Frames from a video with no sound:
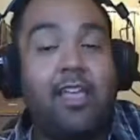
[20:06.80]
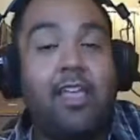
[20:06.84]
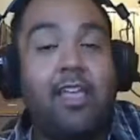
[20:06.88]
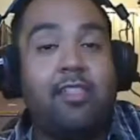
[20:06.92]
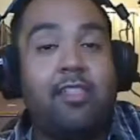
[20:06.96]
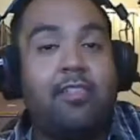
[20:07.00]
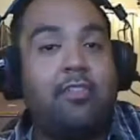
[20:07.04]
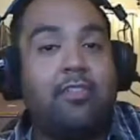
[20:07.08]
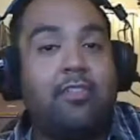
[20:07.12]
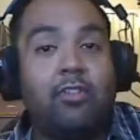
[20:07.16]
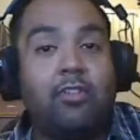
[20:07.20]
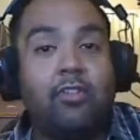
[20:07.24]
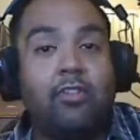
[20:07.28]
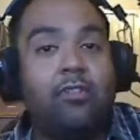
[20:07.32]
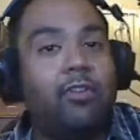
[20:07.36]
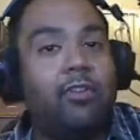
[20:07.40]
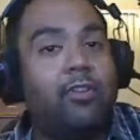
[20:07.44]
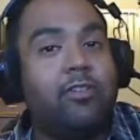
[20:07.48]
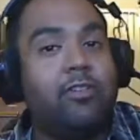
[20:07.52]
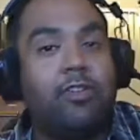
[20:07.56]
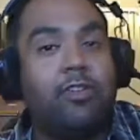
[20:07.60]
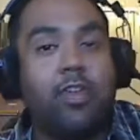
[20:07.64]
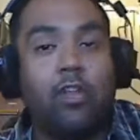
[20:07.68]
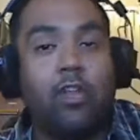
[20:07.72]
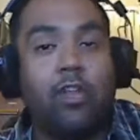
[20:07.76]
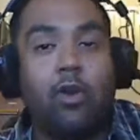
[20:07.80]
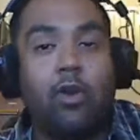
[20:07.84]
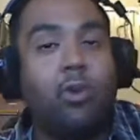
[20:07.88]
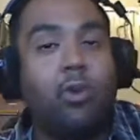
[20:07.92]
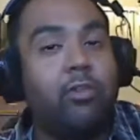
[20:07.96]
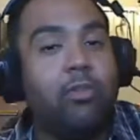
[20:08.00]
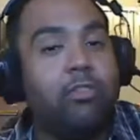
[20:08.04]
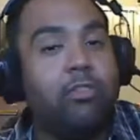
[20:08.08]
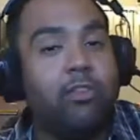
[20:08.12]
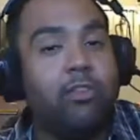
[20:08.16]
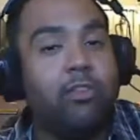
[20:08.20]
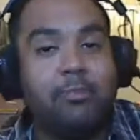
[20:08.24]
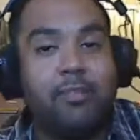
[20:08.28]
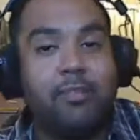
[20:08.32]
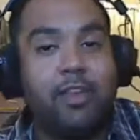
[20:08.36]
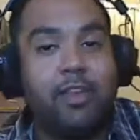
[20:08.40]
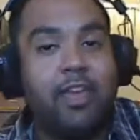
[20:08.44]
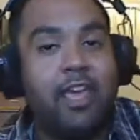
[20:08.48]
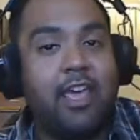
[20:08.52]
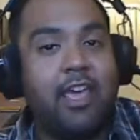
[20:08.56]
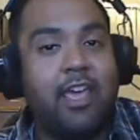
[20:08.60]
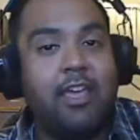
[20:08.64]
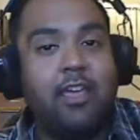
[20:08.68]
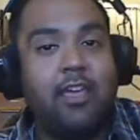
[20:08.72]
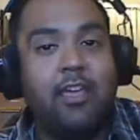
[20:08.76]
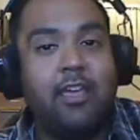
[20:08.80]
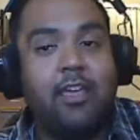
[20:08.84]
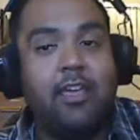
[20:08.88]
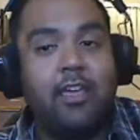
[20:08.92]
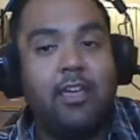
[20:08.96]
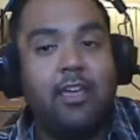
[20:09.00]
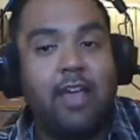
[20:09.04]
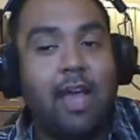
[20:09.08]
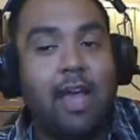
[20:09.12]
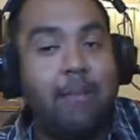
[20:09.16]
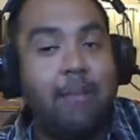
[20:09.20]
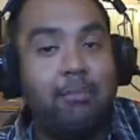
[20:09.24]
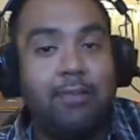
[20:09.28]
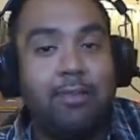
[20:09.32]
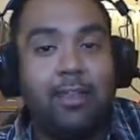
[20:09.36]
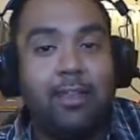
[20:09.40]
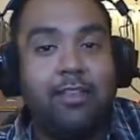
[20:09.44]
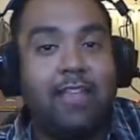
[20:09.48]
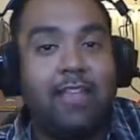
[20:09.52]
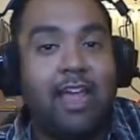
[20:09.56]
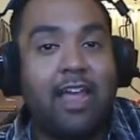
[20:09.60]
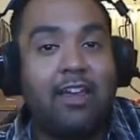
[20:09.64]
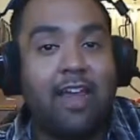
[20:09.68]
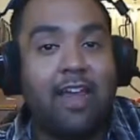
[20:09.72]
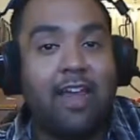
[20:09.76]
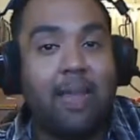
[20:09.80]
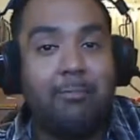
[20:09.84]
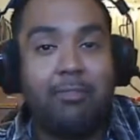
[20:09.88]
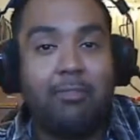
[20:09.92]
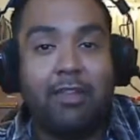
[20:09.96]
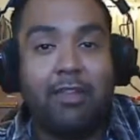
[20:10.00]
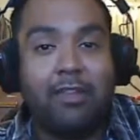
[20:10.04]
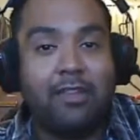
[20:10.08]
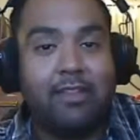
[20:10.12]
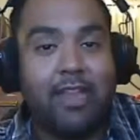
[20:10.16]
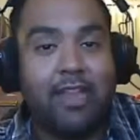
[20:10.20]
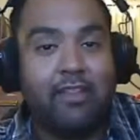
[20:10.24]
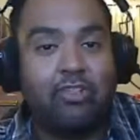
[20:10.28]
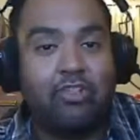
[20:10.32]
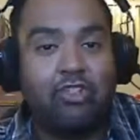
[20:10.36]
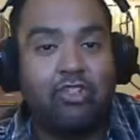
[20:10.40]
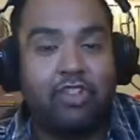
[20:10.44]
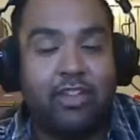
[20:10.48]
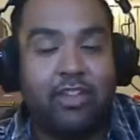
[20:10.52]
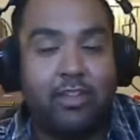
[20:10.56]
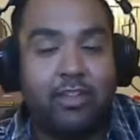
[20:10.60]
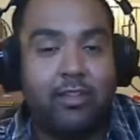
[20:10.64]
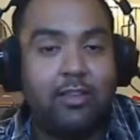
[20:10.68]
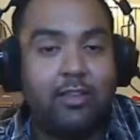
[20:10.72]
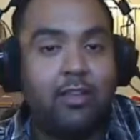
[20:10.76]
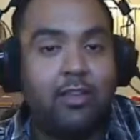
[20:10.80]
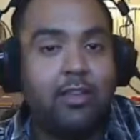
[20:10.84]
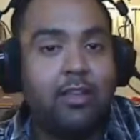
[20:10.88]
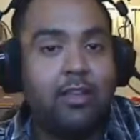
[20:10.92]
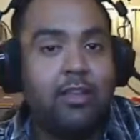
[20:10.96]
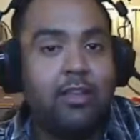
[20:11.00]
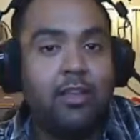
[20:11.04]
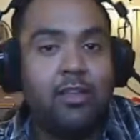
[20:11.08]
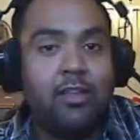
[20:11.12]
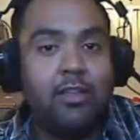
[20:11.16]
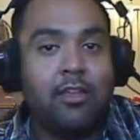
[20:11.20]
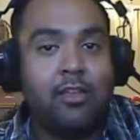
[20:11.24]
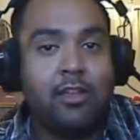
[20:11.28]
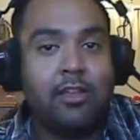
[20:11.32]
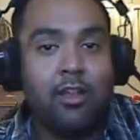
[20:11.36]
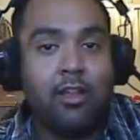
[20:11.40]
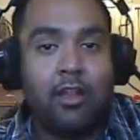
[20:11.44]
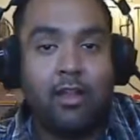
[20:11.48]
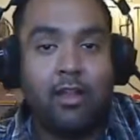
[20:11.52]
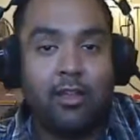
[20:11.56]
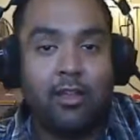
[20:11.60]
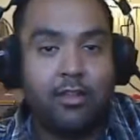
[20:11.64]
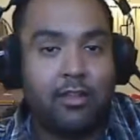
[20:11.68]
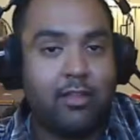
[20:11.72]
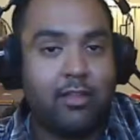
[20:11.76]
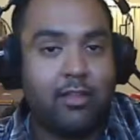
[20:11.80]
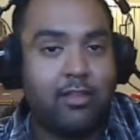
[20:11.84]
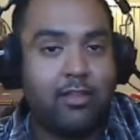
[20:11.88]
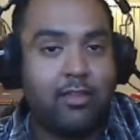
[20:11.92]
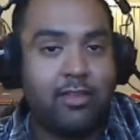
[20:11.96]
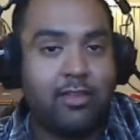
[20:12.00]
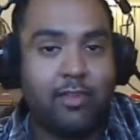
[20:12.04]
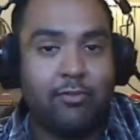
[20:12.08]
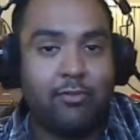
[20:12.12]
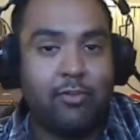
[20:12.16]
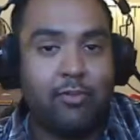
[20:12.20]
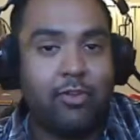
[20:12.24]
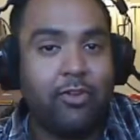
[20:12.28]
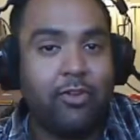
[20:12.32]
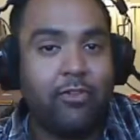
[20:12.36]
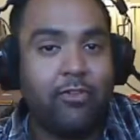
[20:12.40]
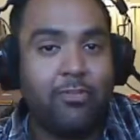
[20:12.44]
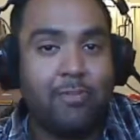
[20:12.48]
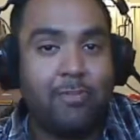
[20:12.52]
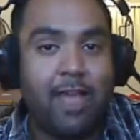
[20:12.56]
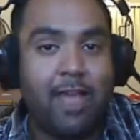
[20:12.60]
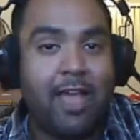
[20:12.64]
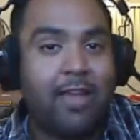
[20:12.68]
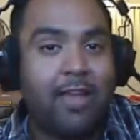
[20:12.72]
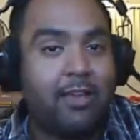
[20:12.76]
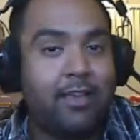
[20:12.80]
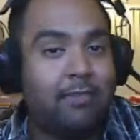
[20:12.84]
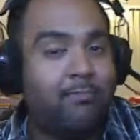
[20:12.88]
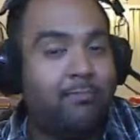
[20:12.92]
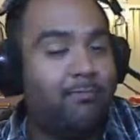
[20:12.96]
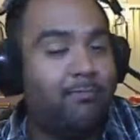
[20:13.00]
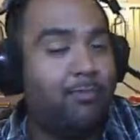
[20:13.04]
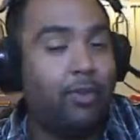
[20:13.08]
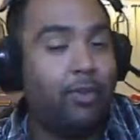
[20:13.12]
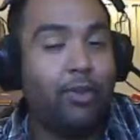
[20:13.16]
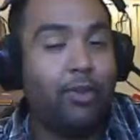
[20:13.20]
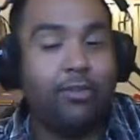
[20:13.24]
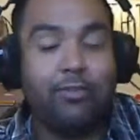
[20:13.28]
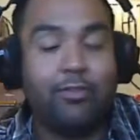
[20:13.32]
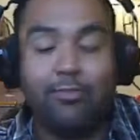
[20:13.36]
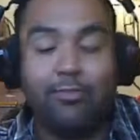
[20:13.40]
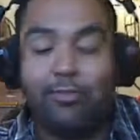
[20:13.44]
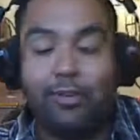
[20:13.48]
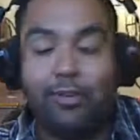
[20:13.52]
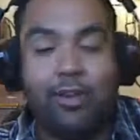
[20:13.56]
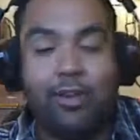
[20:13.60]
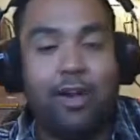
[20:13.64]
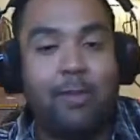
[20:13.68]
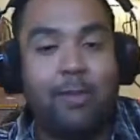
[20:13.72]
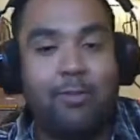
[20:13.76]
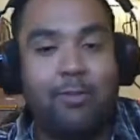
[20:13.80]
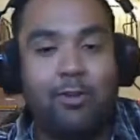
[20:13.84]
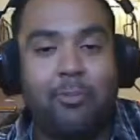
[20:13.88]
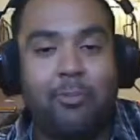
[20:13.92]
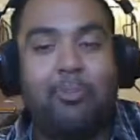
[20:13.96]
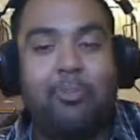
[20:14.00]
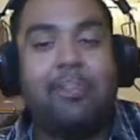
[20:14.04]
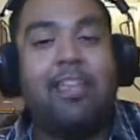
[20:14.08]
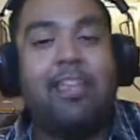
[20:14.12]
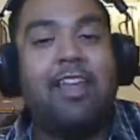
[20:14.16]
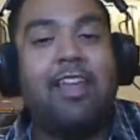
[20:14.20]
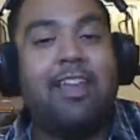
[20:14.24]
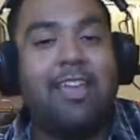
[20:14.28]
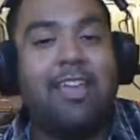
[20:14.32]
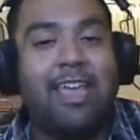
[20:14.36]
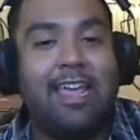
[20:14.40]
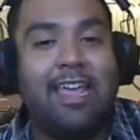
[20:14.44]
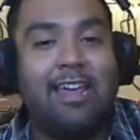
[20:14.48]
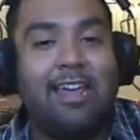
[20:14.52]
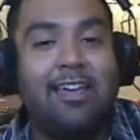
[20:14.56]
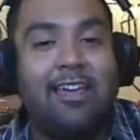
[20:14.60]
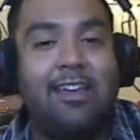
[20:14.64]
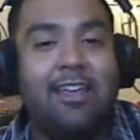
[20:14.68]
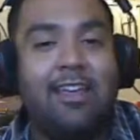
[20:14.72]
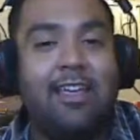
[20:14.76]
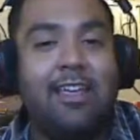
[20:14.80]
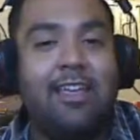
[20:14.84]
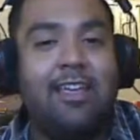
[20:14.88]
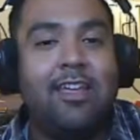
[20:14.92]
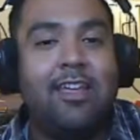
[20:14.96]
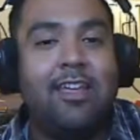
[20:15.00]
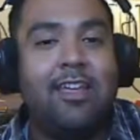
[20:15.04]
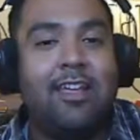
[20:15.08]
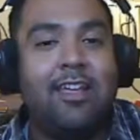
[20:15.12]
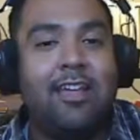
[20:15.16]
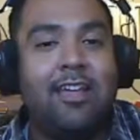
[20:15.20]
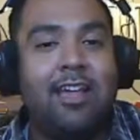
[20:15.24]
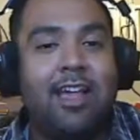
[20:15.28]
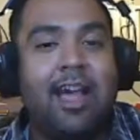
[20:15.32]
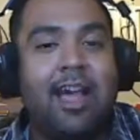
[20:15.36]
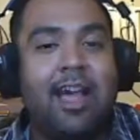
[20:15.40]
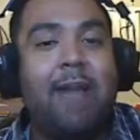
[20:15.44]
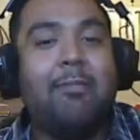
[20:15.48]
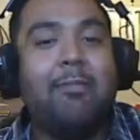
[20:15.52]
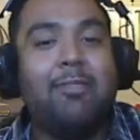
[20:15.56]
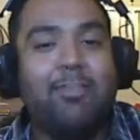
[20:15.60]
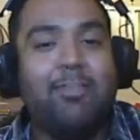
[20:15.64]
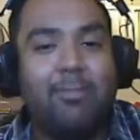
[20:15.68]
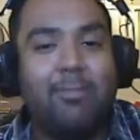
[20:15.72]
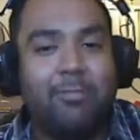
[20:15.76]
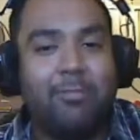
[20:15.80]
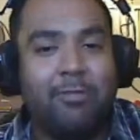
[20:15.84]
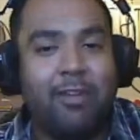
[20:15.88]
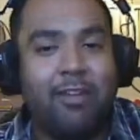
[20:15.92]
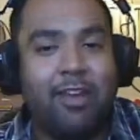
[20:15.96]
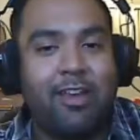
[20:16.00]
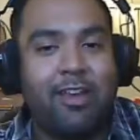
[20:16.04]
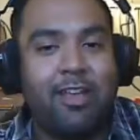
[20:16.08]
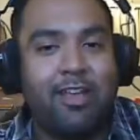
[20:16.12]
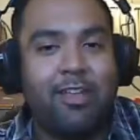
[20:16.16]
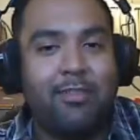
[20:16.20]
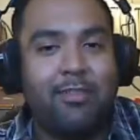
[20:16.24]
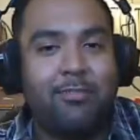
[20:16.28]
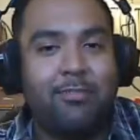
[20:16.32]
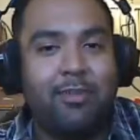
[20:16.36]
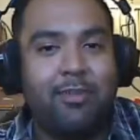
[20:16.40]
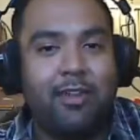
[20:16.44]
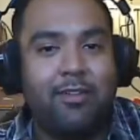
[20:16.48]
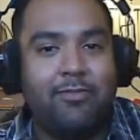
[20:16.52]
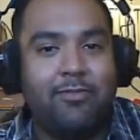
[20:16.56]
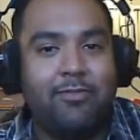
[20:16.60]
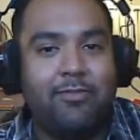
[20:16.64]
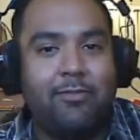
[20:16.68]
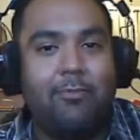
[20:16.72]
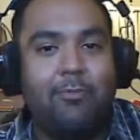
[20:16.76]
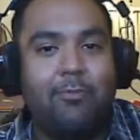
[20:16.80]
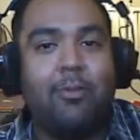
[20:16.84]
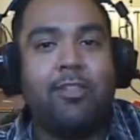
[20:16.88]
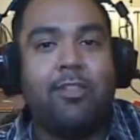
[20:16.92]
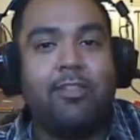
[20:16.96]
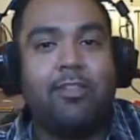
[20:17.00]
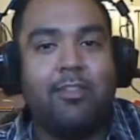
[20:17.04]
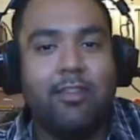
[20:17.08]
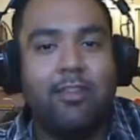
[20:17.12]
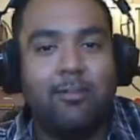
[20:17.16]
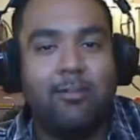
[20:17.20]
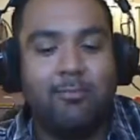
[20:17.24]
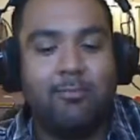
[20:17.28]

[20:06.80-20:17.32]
still looks, it holds up today. I played that shit several years back. Looked phenomenal. But then again, I'm a Super NES buff. What's up?